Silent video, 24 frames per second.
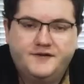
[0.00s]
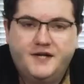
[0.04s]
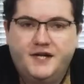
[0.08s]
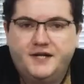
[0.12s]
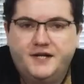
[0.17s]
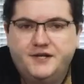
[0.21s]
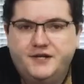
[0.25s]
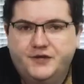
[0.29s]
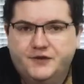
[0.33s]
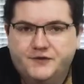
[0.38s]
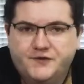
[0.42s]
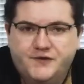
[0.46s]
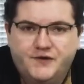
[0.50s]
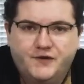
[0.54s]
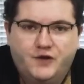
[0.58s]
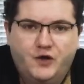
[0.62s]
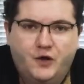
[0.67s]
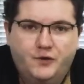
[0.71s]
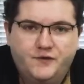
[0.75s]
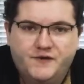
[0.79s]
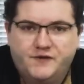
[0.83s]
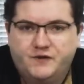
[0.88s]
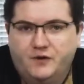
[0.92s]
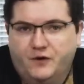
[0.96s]
10 years
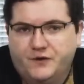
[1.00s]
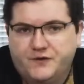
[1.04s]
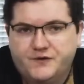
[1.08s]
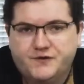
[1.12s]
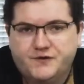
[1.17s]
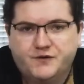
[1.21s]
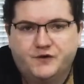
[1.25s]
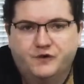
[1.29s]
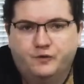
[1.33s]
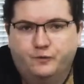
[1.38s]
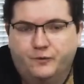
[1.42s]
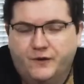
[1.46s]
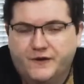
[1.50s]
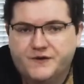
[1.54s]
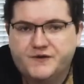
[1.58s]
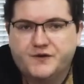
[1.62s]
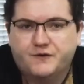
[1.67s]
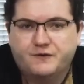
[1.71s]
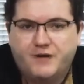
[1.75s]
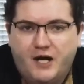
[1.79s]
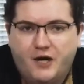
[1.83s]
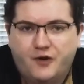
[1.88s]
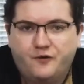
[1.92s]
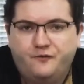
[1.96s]
ago, this arsenal was
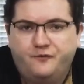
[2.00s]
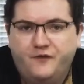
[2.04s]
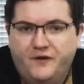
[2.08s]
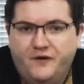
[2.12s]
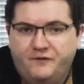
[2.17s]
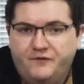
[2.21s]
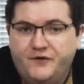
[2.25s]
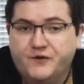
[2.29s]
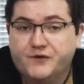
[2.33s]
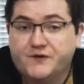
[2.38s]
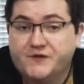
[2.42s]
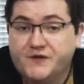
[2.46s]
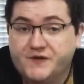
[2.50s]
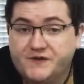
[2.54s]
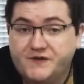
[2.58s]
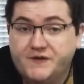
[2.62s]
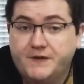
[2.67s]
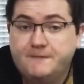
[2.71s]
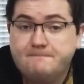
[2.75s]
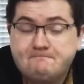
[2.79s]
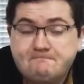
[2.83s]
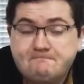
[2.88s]
around 50 or 60.